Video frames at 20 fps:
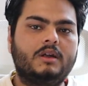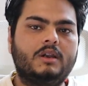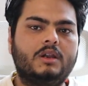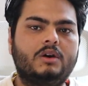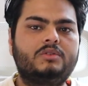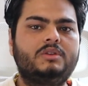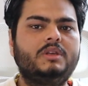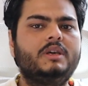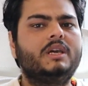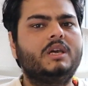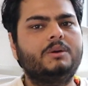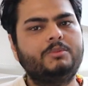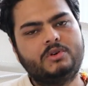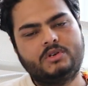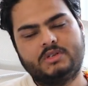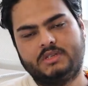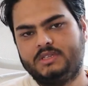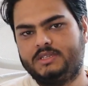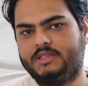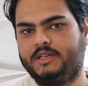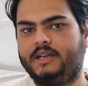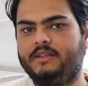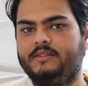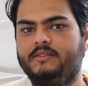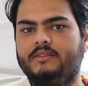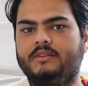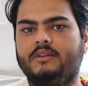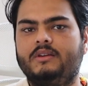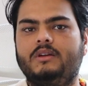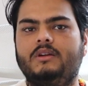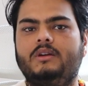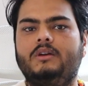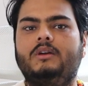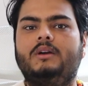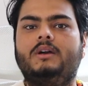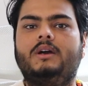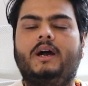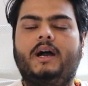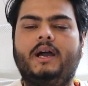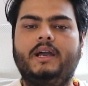Now think about this, guys.
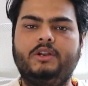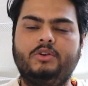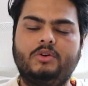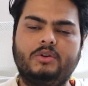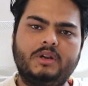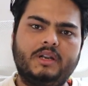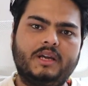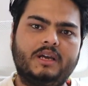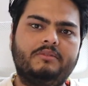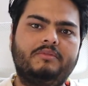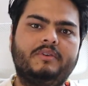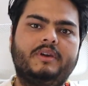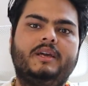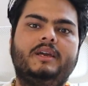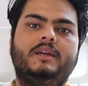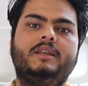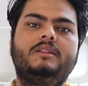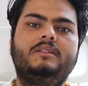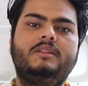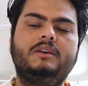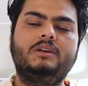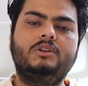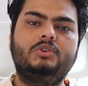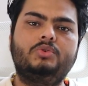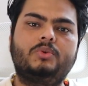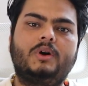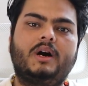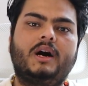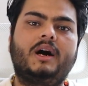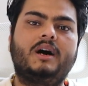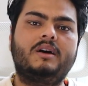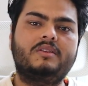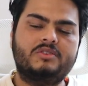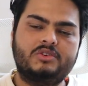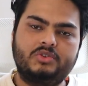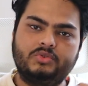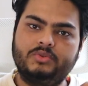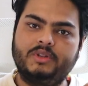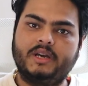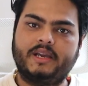I don't have anything to
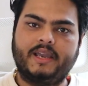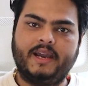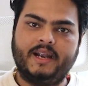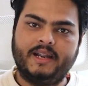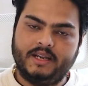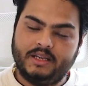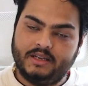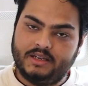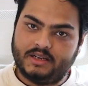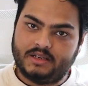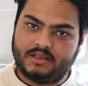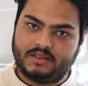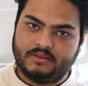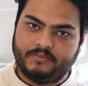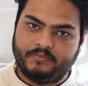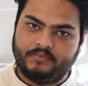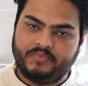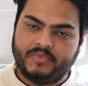ask to the candidate.